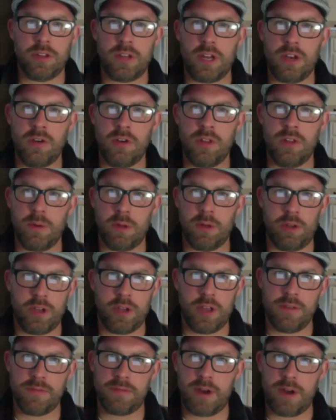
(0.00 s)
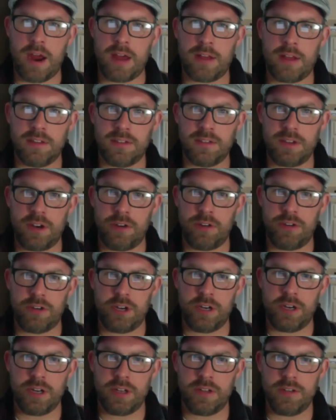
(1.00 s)
they knew they were looking for Alexander
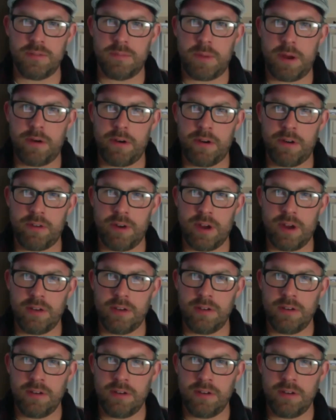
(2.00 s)
Junkins' burial ground?